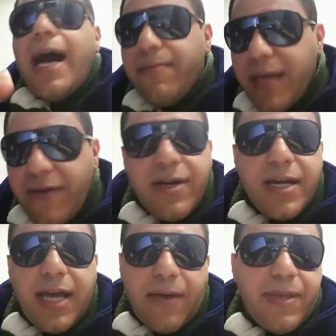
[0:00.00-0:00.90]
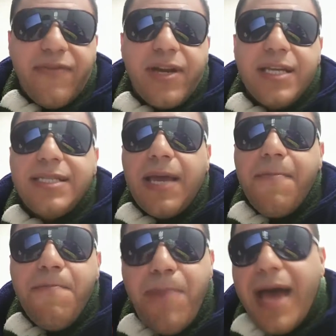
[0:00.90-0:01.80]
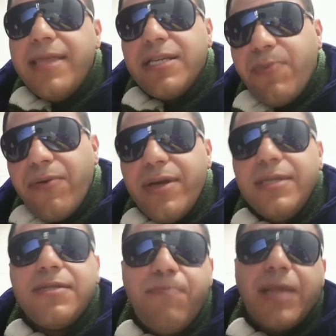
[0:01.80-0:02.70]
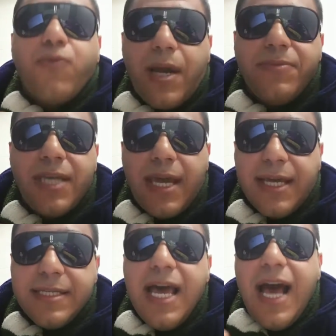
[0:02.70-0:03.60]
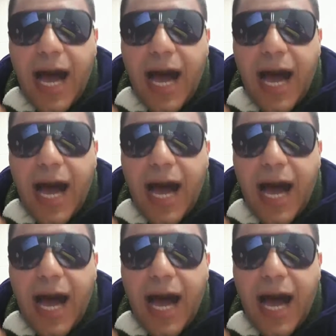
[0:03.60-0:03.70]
I'm never gonna say bad experience, but what I'm saying is,